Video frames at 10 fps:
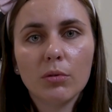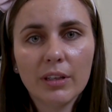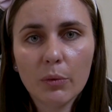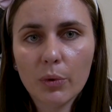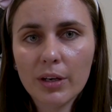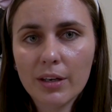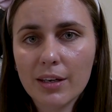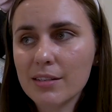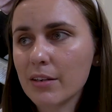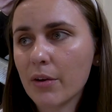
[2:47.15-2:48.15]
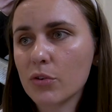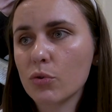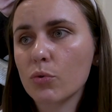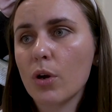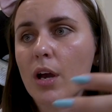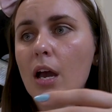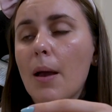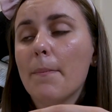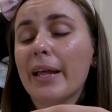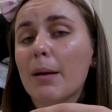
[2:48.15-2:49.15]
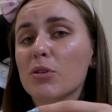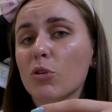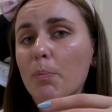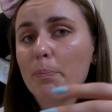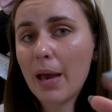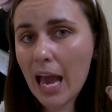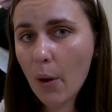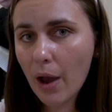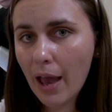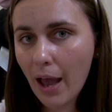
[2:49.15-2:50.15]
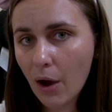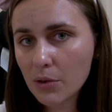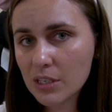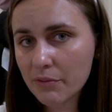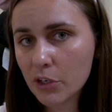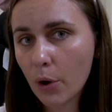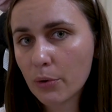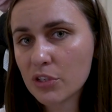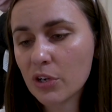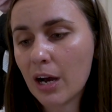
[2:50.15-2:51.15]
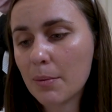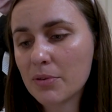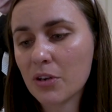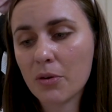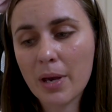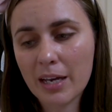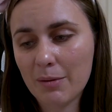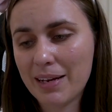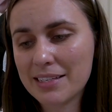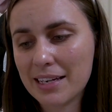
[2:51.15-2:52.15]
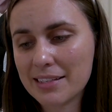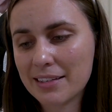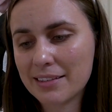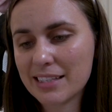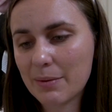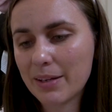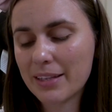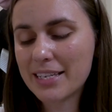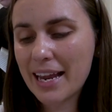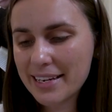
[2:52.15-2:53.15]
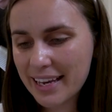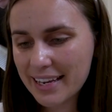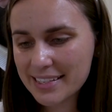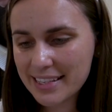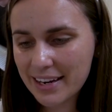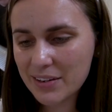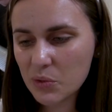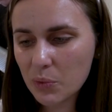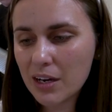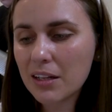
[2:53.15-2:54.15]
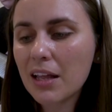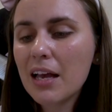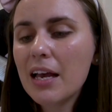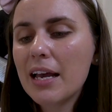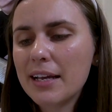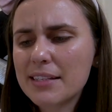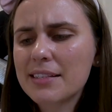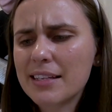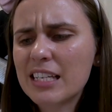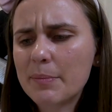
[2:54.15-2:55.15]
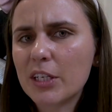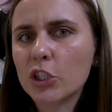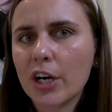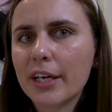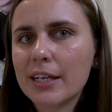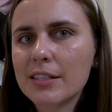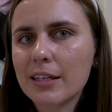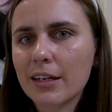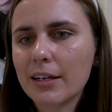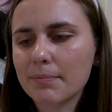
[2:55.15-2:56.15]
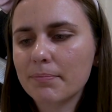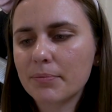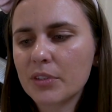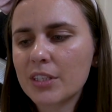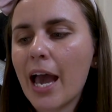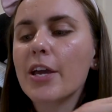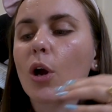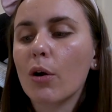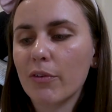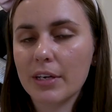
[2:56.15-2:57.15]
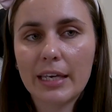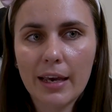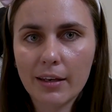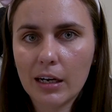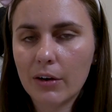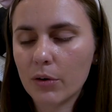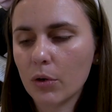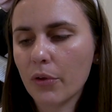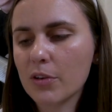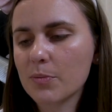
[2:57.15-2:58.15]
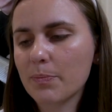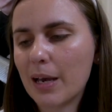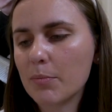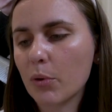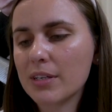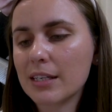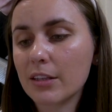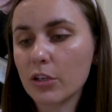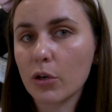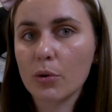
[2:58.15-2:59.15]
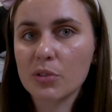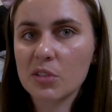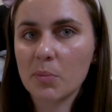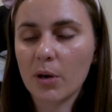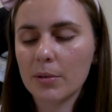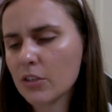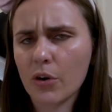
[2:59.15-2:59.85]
Litwick is going to be an absolute powerhouse of a ghost type, so it kind of makes sense that it is going to be in the 10Ks there as well. It's going to be chunky. It's going to kind of take over Gengar and all those bad boys in the ghost spot.